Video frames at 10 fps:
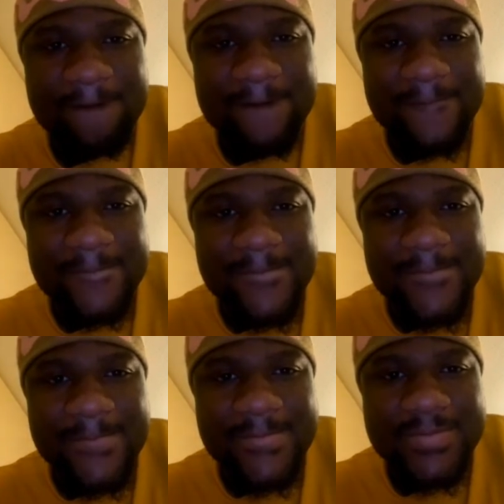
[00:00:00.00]

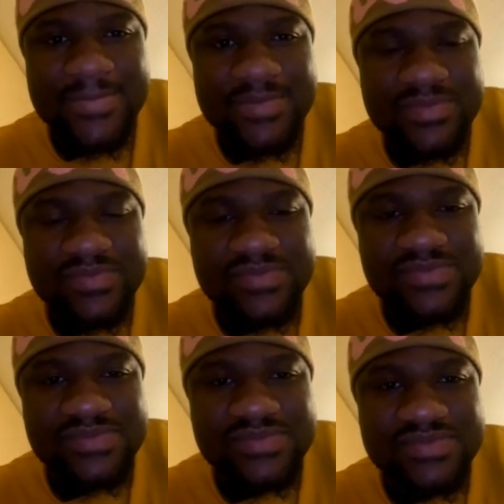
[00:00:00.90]

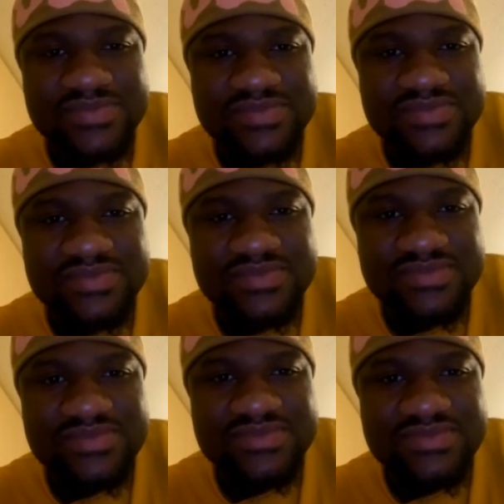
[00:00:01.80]

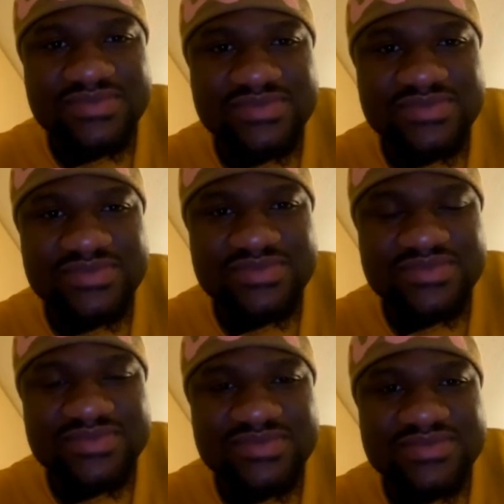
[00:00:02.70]

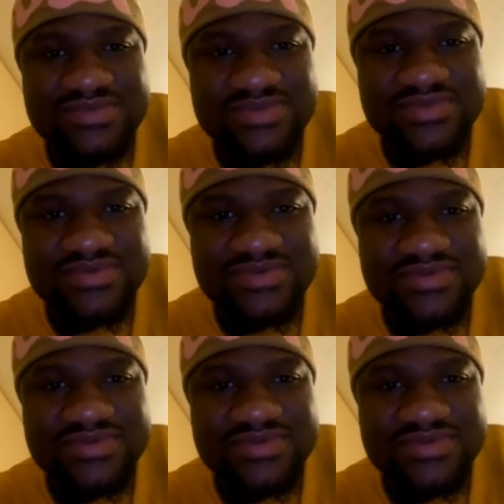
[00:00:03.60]
No words are spoken by the person on screen.